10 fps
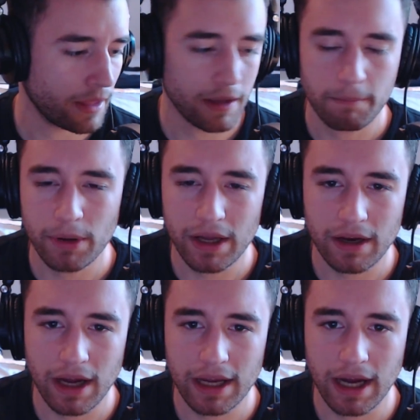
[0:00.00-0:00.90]

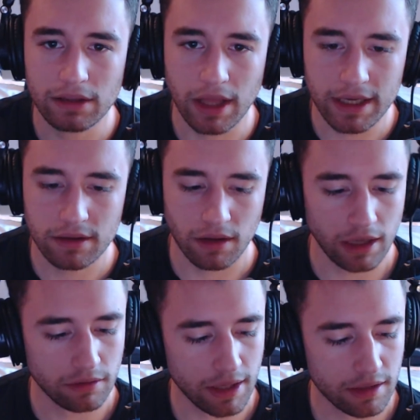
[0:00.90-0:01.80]
But I like
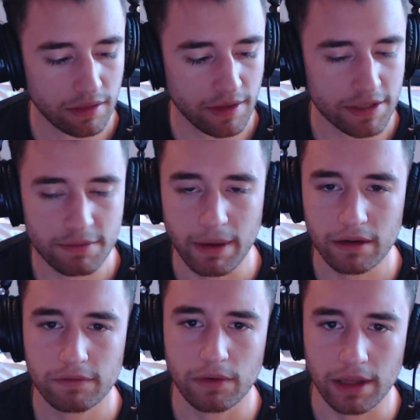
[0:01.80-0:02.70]
this
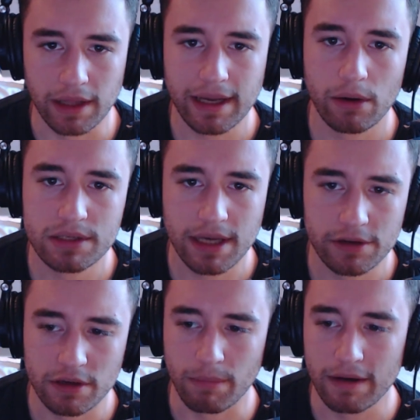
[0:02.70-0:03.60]
microphone. I like how it
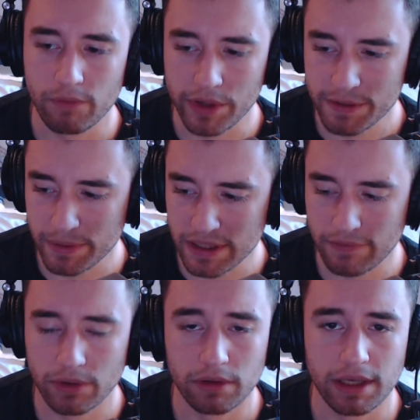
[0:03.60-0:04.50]
sounds on my voice
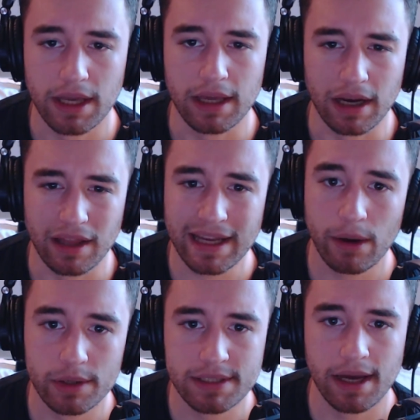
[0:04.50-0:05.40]
specifically, and I like
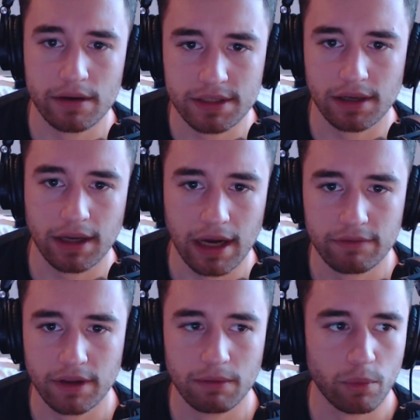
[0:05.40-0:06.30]
how it sounds kind
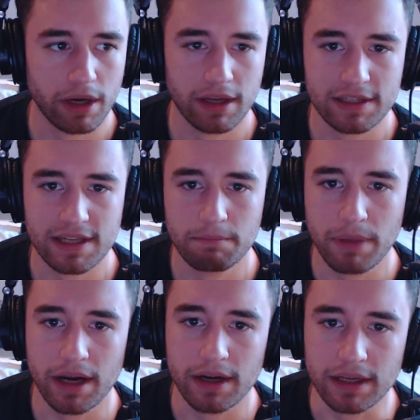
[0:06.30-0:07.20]
of when it's
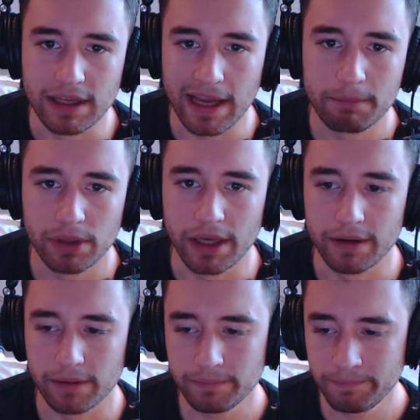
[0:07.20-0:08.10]
embedded in
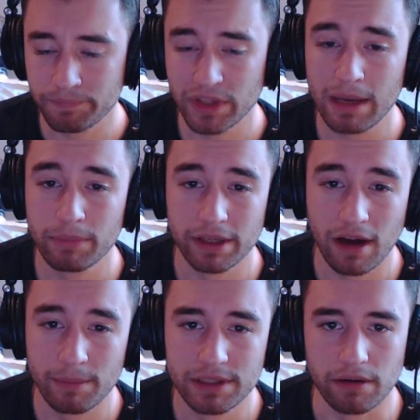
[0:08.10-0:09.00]
gameplay
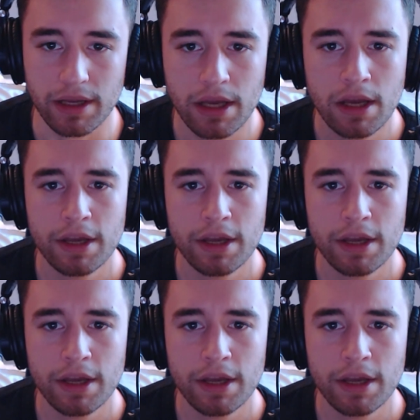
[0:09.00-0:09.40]
commentary.